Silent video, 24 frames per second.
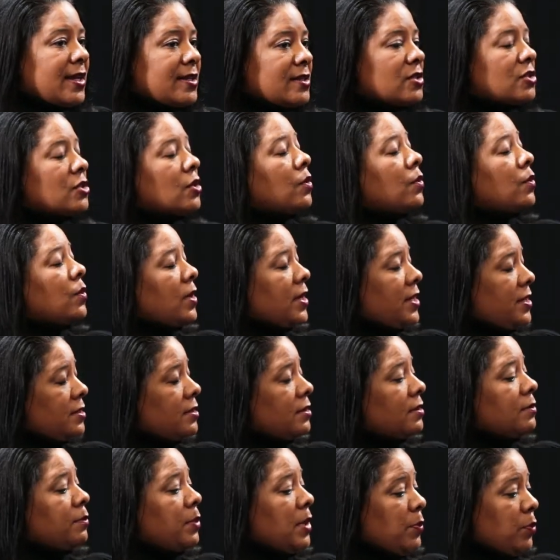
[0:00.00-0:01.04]
so
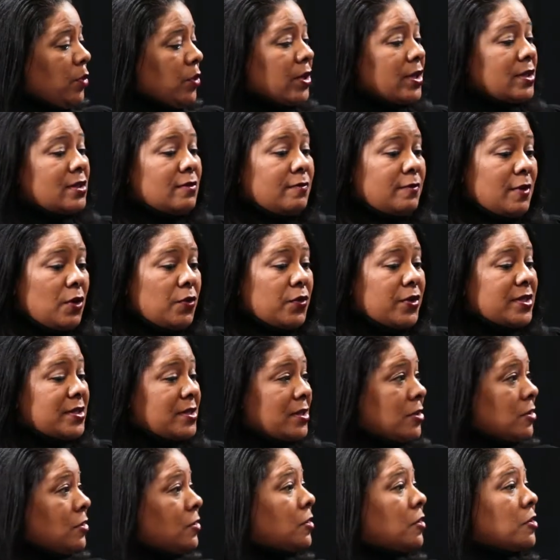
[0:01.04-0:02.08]
people get to vote. And
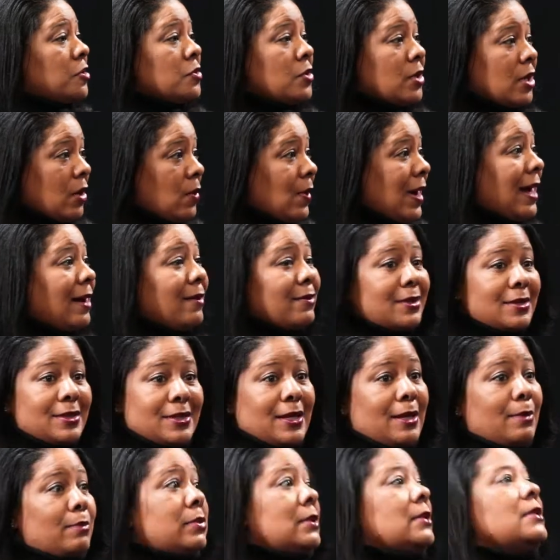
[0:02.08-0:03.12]
so, you go out and
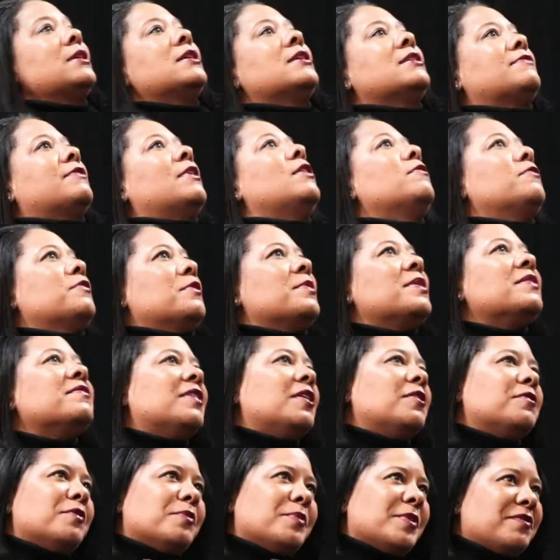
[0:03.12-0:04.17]
say, please vote for me,
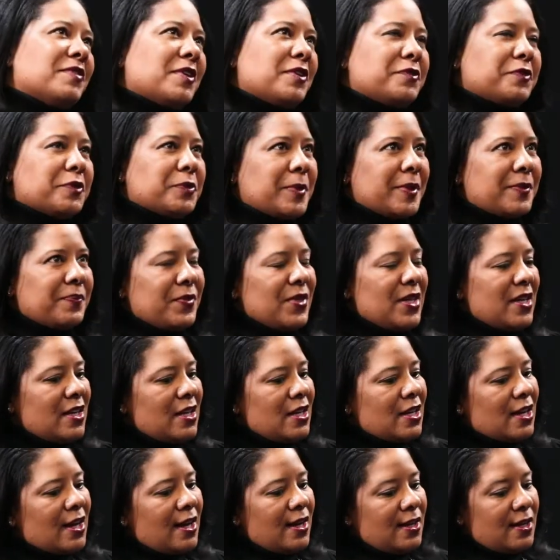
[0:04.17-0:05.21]
vote for me, vote for me.
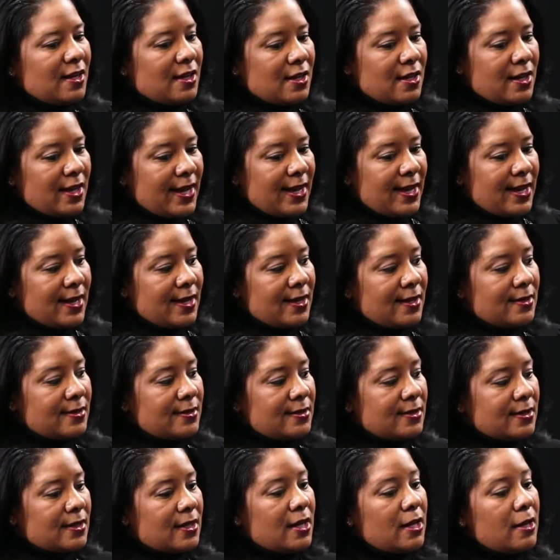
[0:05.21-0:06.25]

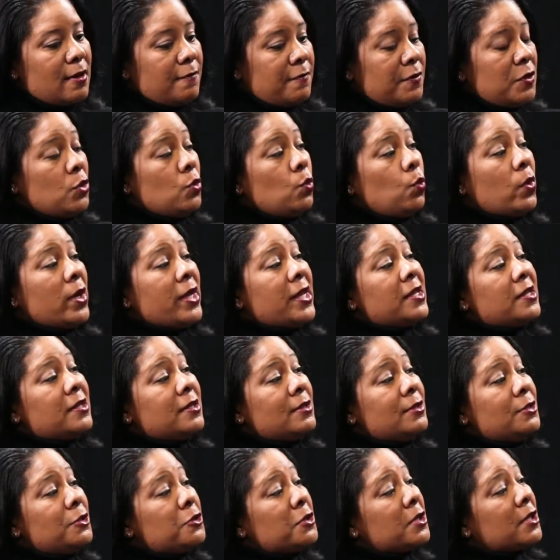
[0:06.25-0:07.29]
And if you
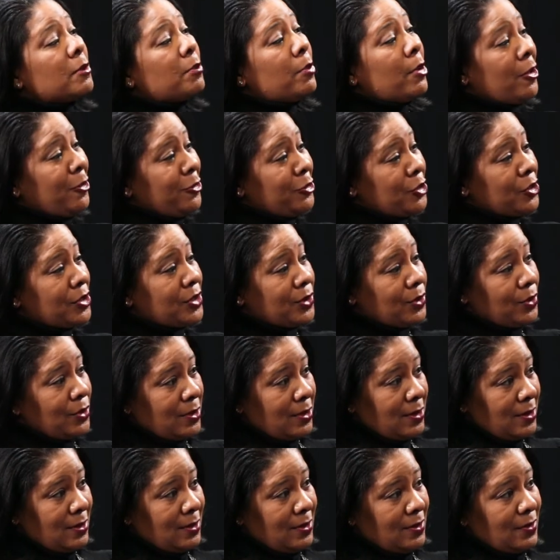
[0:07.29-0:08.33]
win, you get a purchase
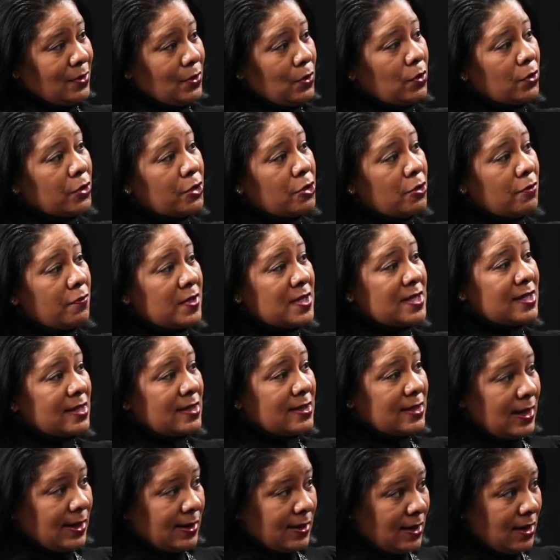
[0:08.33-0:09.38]
order on
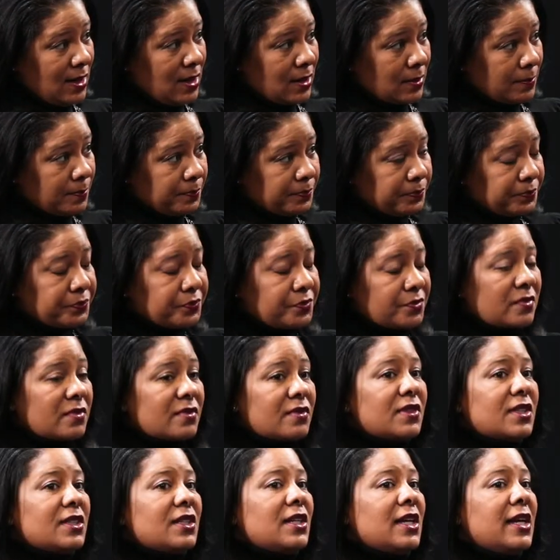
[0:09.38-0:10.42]
QVC.com.
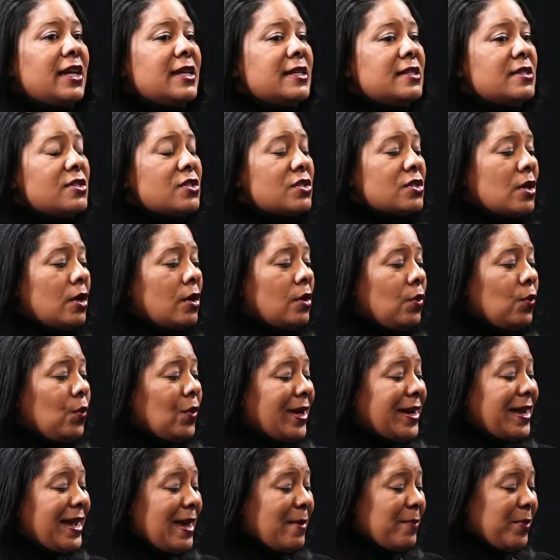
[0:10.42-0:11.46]
And so
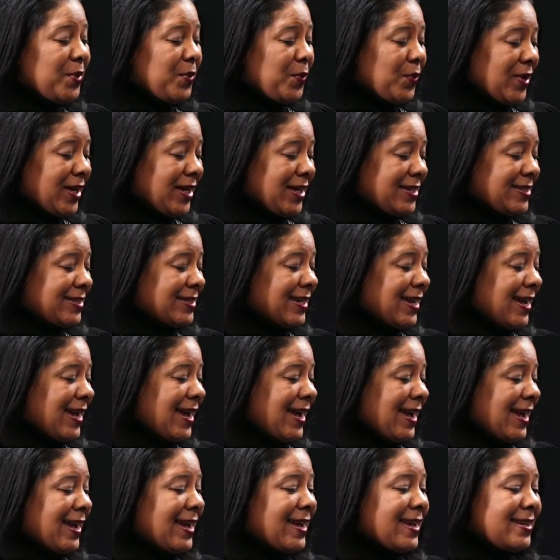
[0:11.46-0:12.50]
what happened was
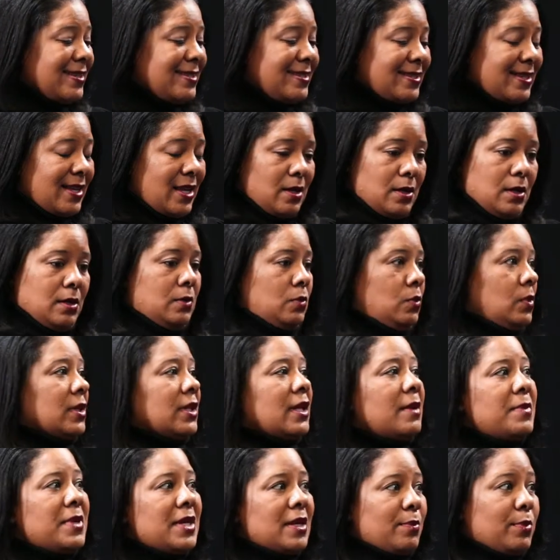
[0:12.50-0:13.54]
I said,
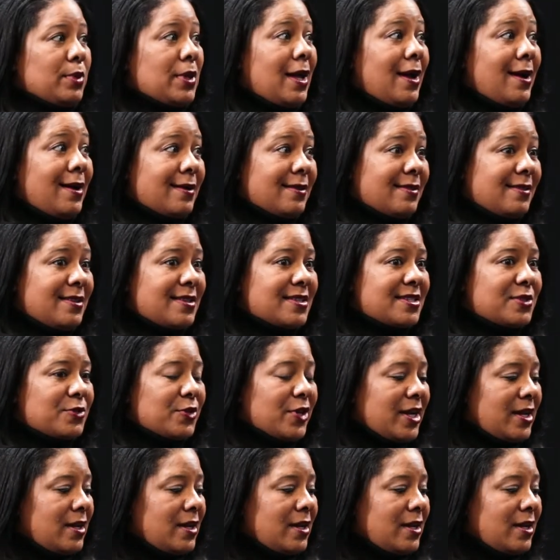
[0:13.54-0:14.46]
let me apply to this, right?